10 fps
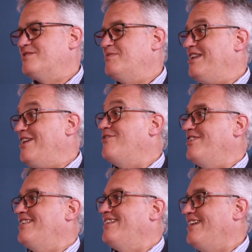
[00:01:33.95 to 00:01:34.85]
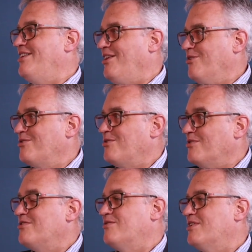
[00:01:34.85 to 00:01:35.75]
have been lifted in all
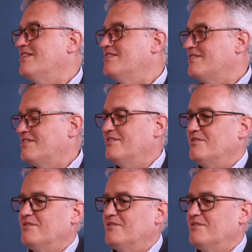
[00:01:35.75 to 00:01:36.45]
sorts of ways, and so